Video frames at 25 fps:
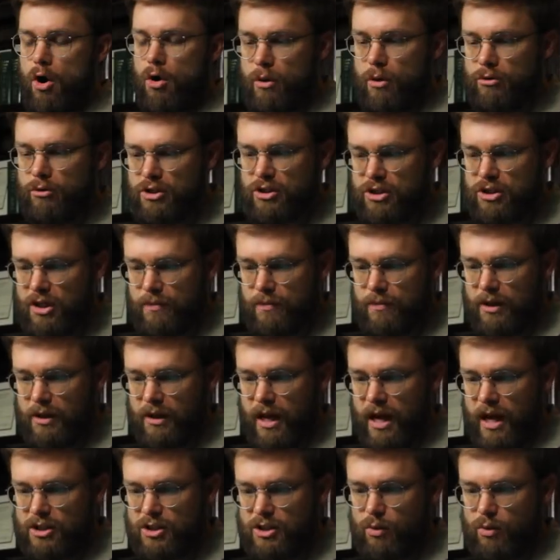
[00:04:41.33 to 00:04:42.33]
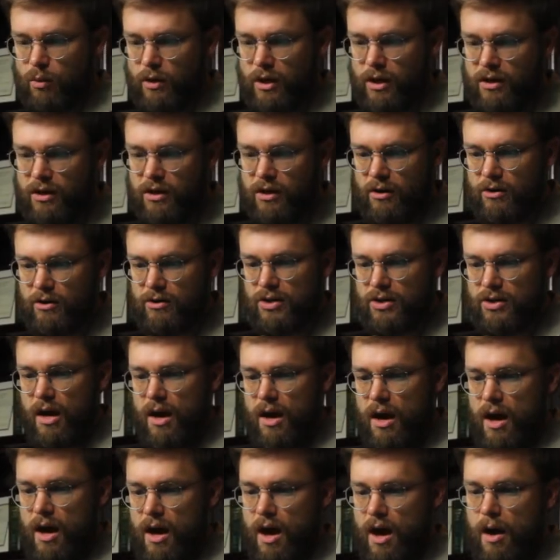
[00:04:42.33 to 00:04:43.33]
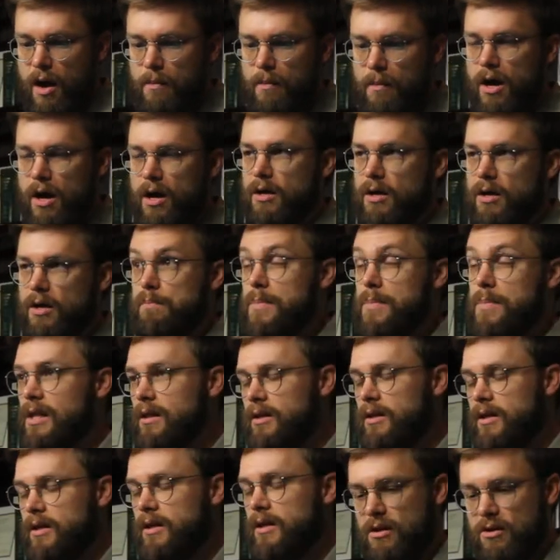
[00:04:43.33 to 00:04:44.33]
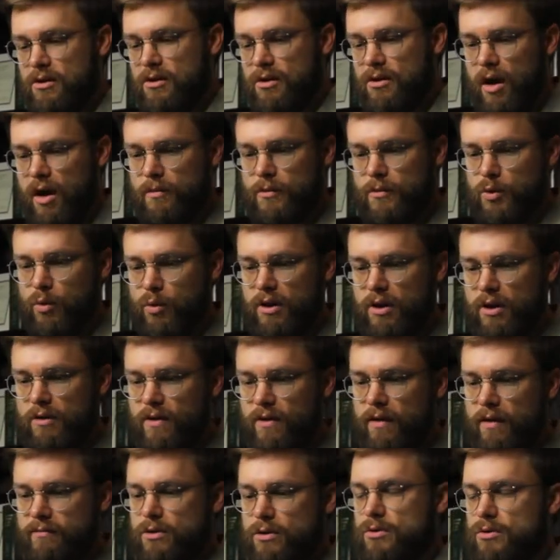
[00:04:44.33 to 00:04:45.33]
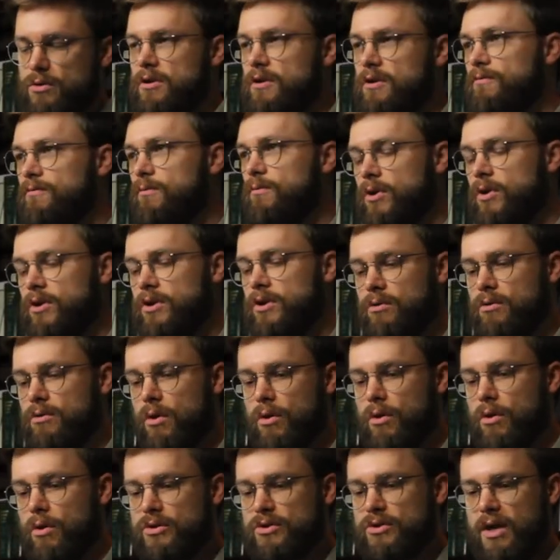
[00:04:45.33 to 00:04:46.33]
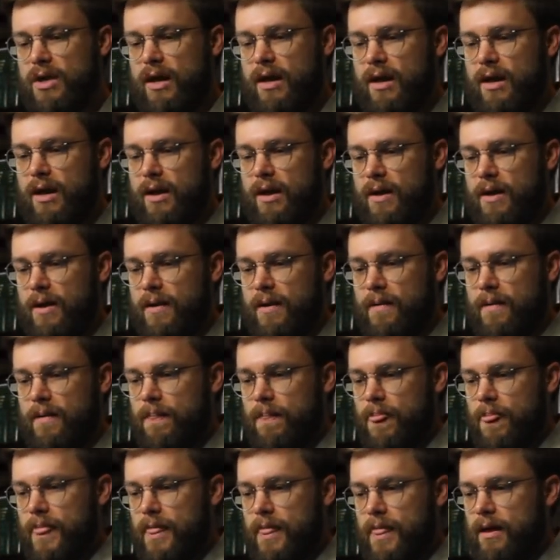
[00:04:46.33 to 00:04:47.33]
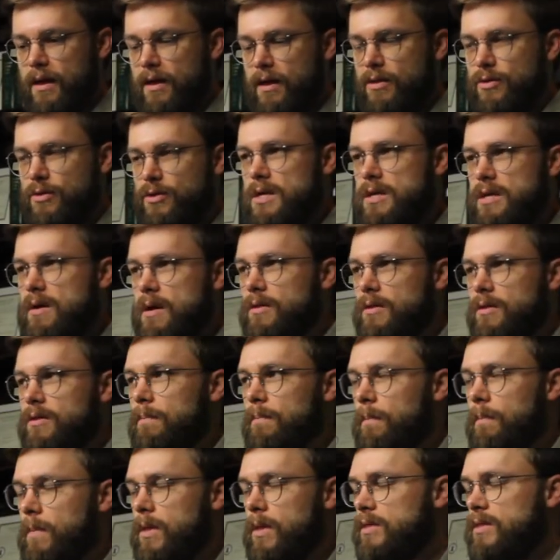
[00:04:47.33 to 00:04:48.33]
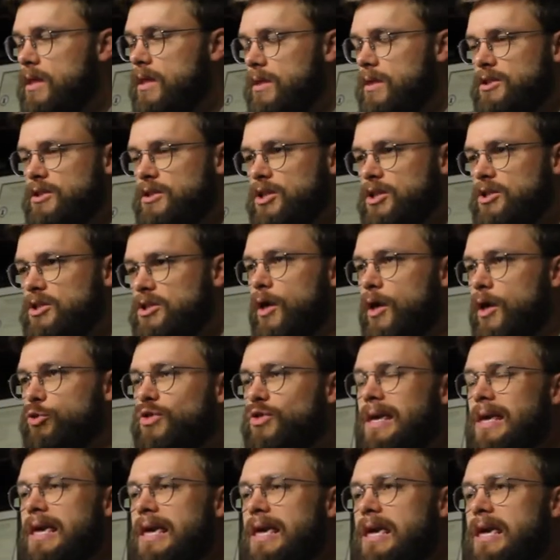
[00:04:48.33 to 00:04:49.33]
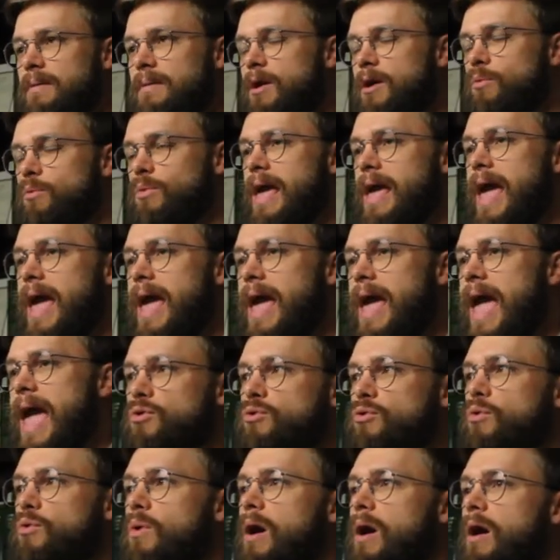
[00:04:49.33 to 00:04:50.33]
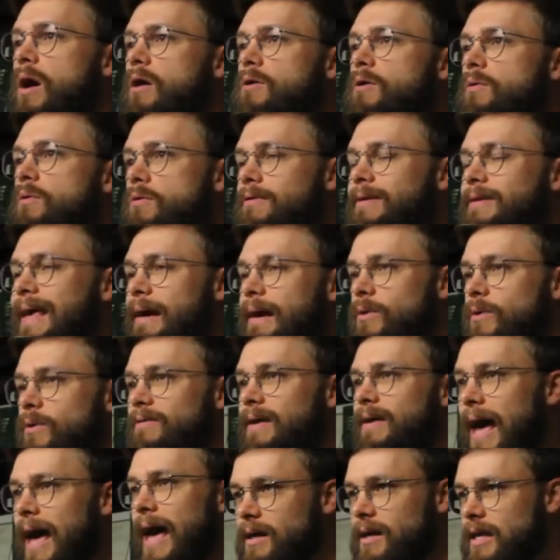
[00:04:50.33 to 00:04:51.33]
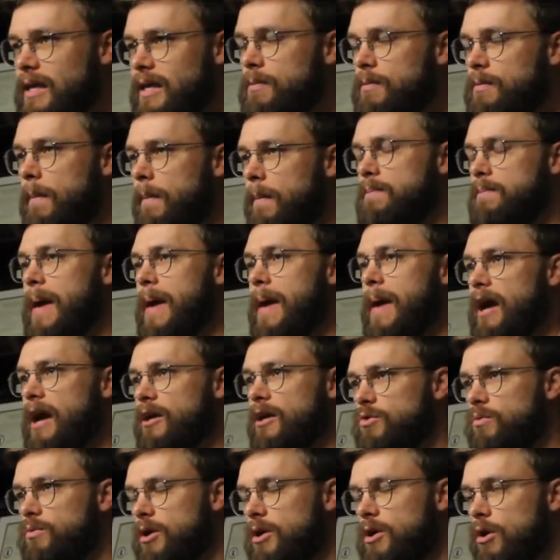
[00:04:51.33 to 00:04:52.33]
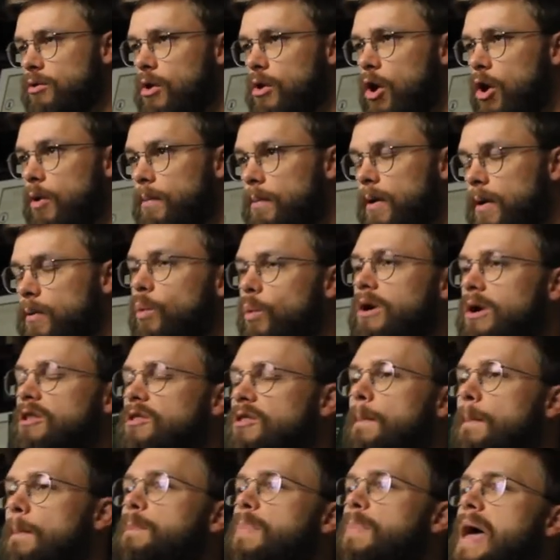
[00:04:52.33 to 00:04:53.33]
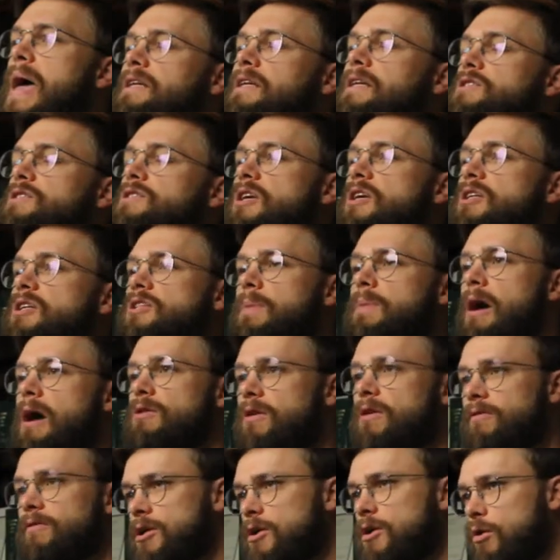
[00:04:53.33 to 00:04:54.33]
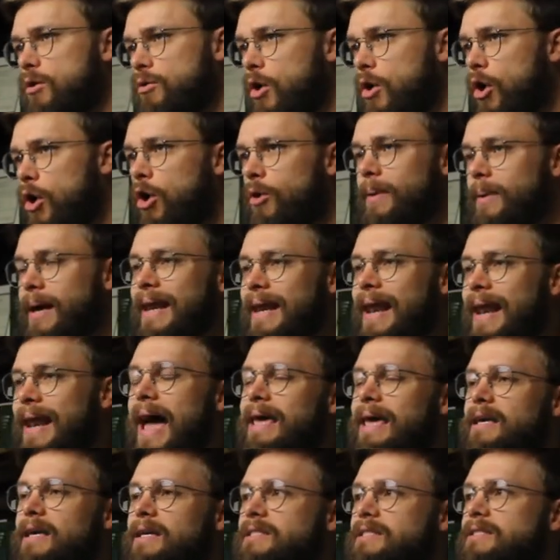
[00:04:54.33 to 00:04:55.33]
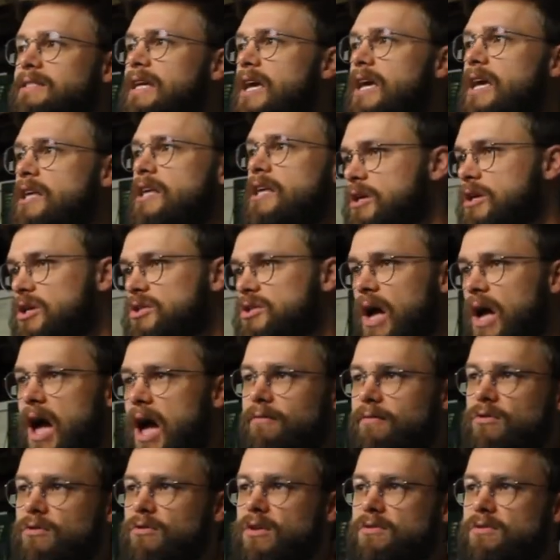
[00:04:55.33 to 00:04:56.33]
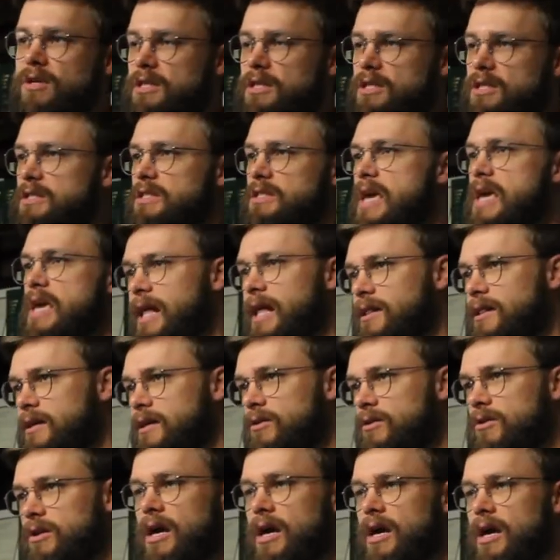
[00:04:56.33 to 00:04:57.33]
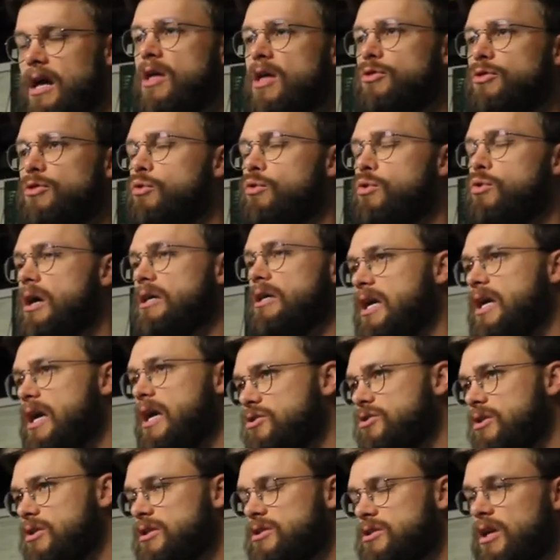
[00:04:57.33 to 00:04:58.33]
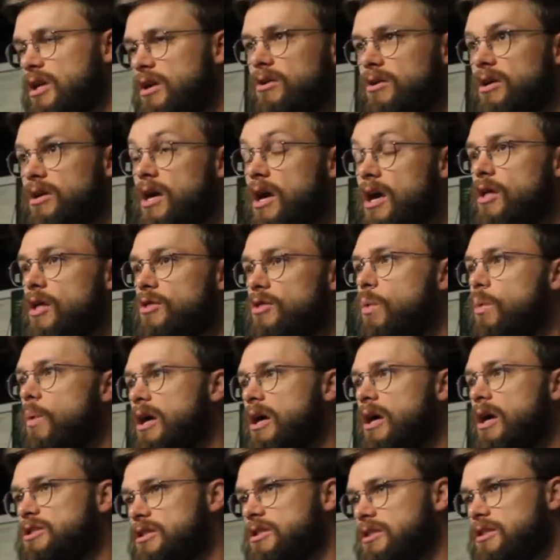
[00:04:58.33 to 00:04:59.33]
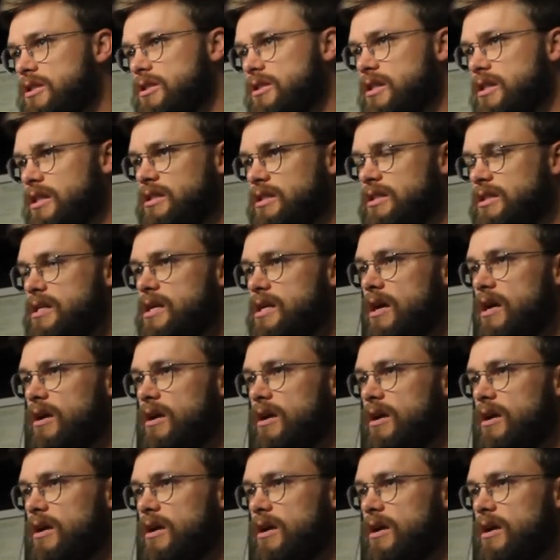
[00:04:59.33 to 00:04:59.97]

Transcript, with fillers: ownership in the last 20 years among middle income 25 to 34 year olds, the, the, this is a theme that we have to, uh, that we, we've got to keep coming back to in Oklahoma. One of the best things about living in Oklahoma, and I can say this because I've lived in the Seattle area, the Los Angeles area, the Washington, D.C.